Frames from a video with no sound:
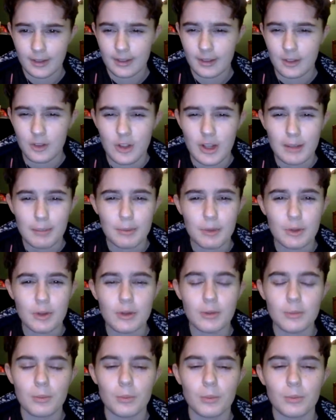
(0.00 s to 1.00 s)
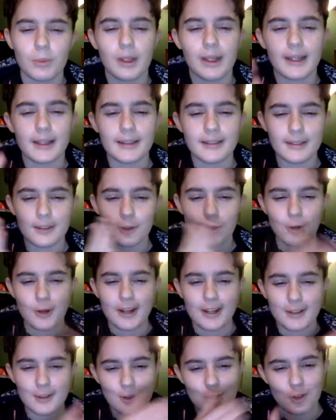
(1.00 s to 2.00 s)
the chapter, like the
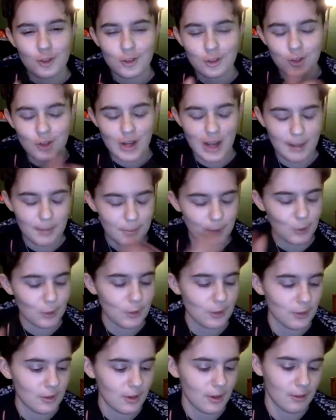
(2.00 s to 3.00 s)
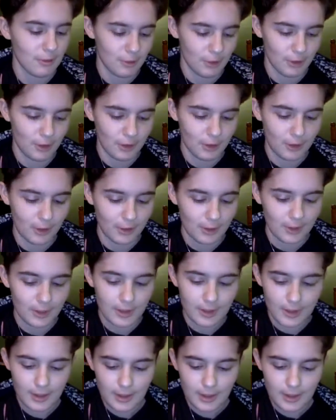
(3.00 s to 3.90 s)
transition chapter of her